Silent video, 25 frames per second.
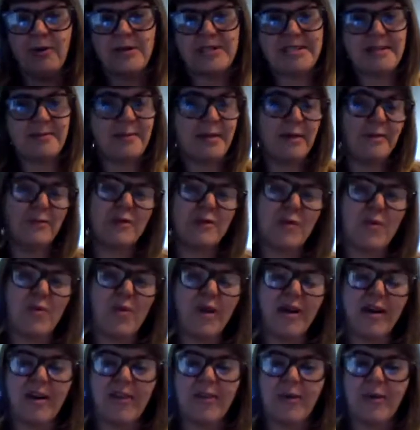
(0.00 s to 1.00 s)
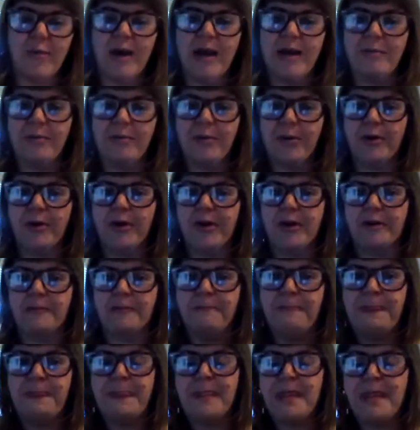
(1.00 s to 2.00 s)
or sometimes we work on the whiteboard,
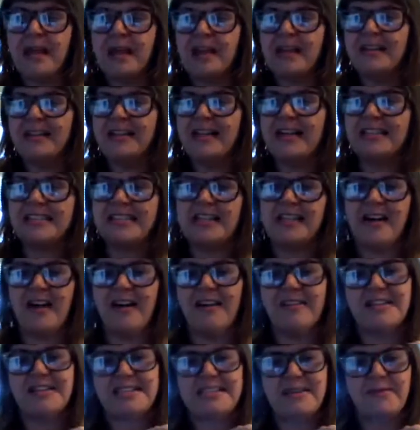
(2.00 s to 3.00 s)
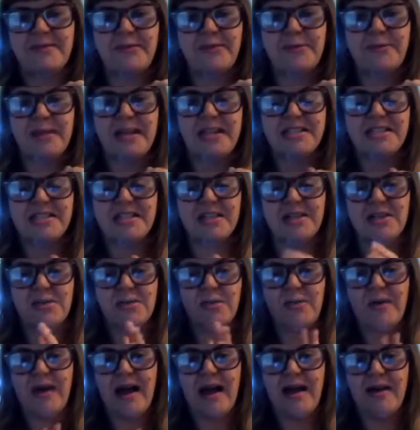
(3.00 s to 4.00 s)
collecting all this information
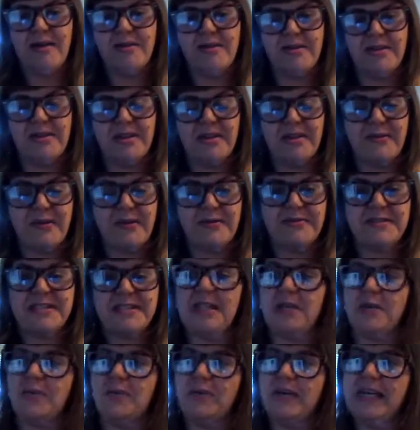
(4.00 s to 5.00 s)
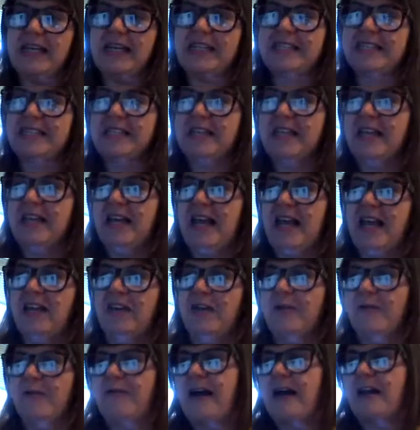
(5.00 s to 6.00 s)
throughout the 15 weeks. And
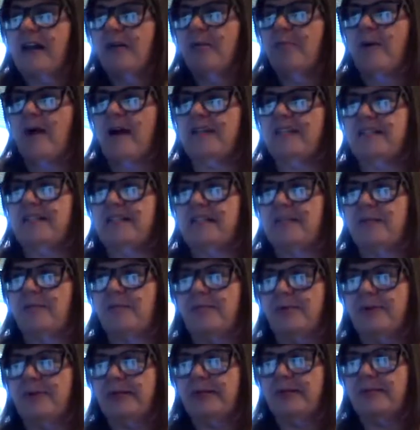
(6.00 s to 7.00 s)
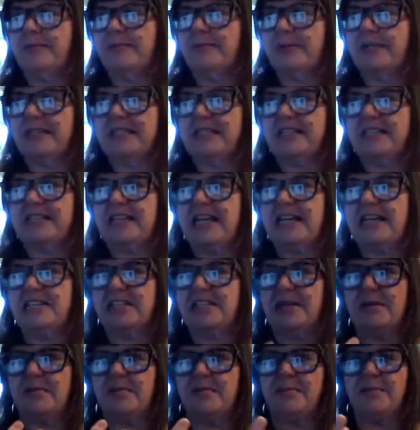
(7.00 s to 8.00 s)
their final project and
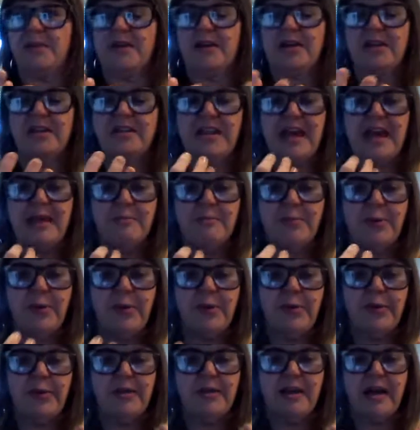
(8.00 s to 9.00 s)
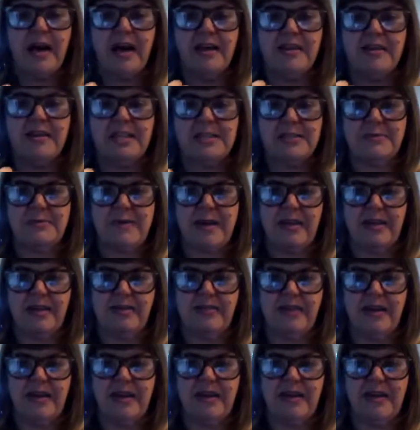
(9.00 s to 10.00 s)
presentation could then pull on these
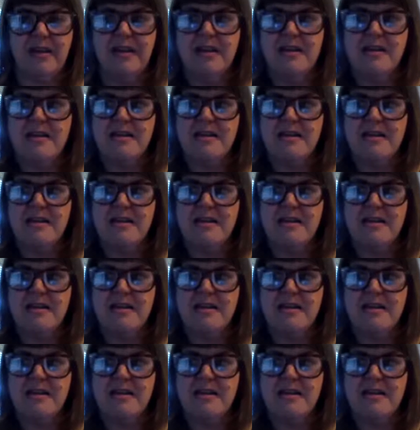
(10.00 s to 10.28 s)
relevant